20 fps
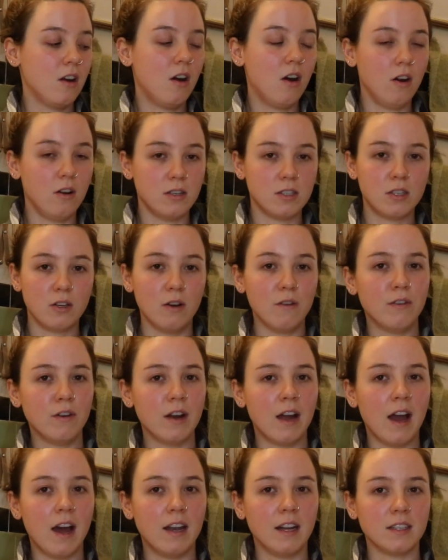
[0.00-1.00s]
Also, if you're
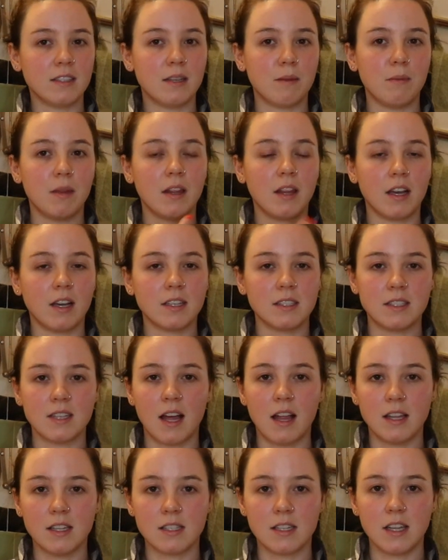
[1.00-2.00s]
adding something like a
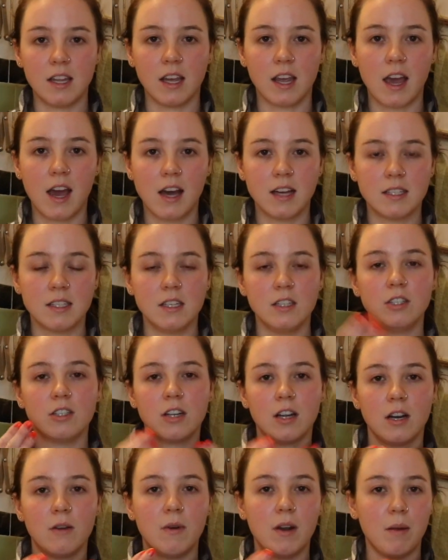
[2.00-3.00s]
salicylic acid, you're
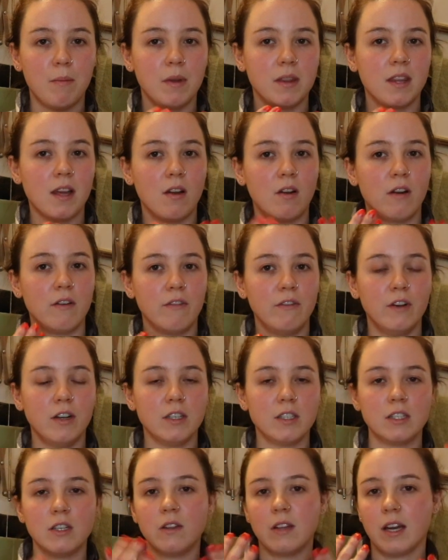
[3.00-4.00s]
going to want to put that on
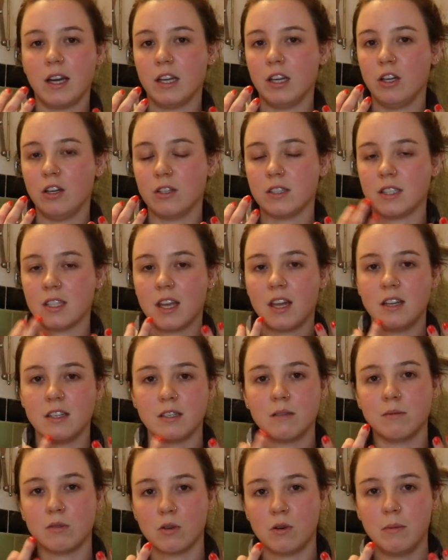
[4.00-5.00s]
first so that your skin is
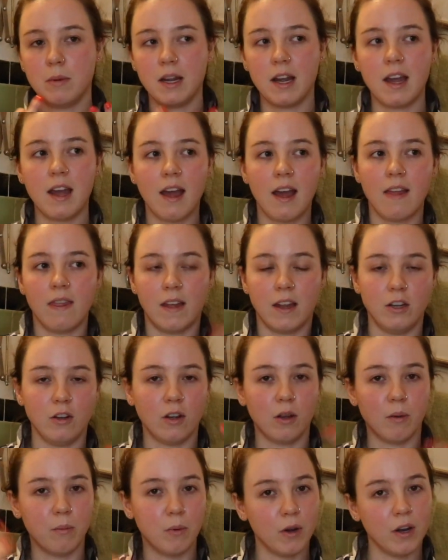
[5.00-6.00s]
absorbing it, and then you
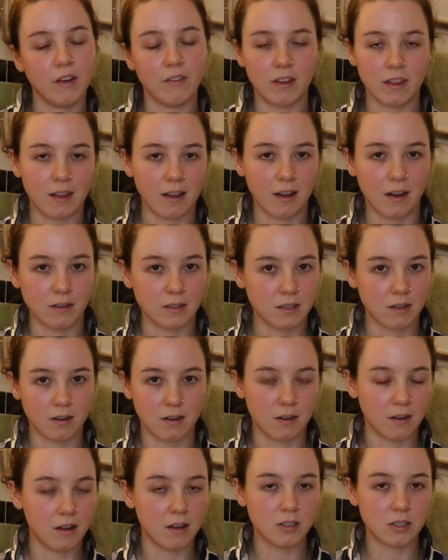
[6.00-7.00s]
can put everything else
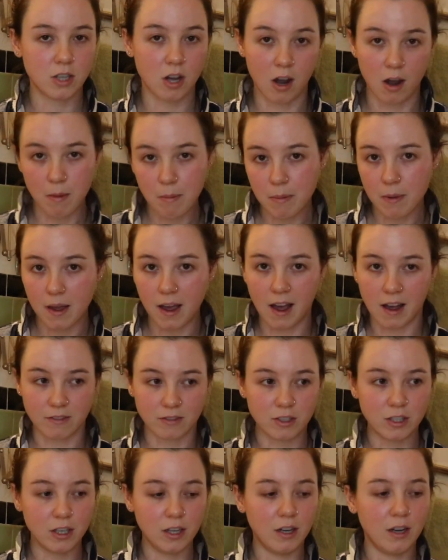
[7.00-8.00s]
on top
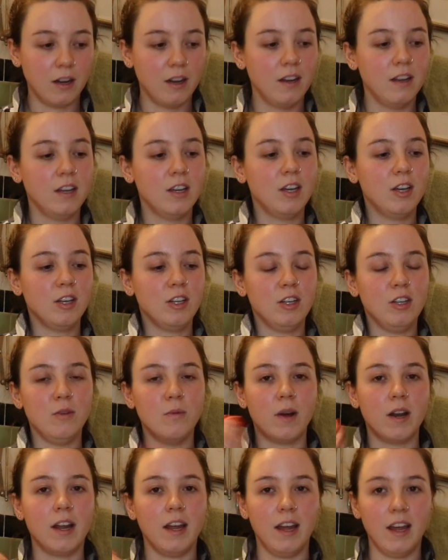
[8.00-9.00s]
after. You
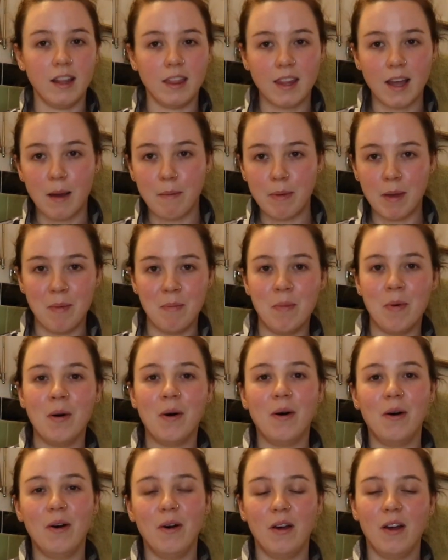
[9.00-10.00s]
want to hit that
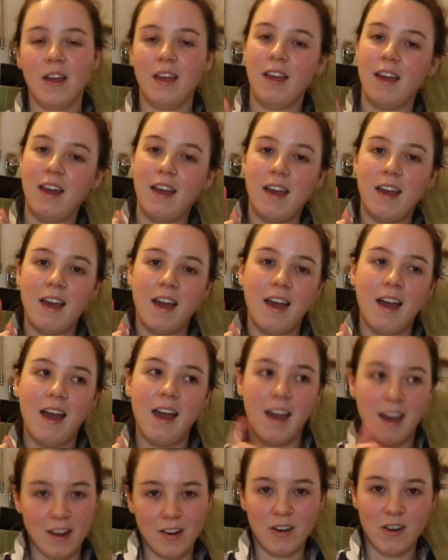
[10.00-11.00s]
pimple
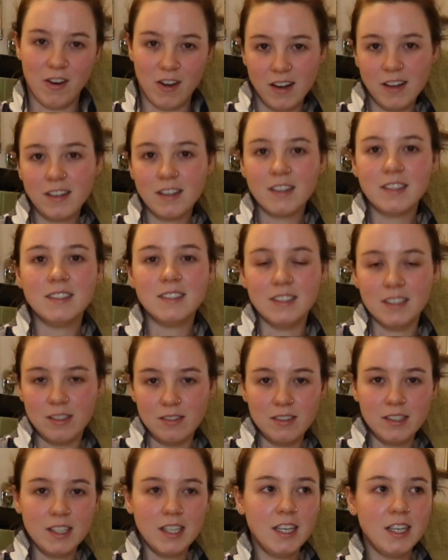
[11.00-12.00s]
head on,
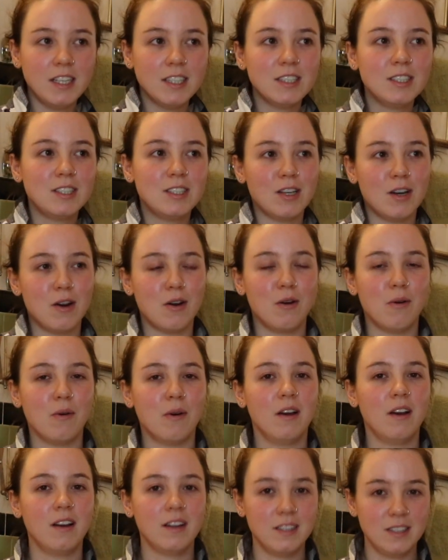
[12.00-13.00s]
literally,
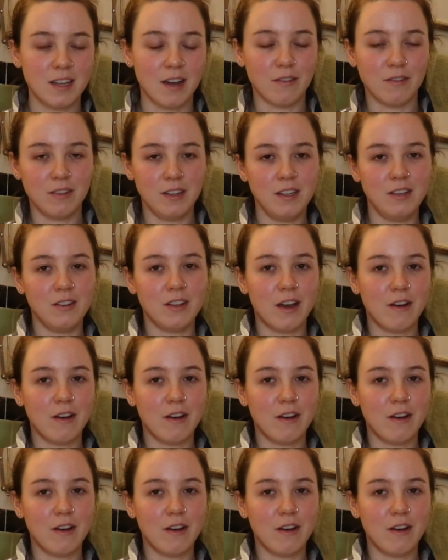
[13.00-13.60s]
so definitely do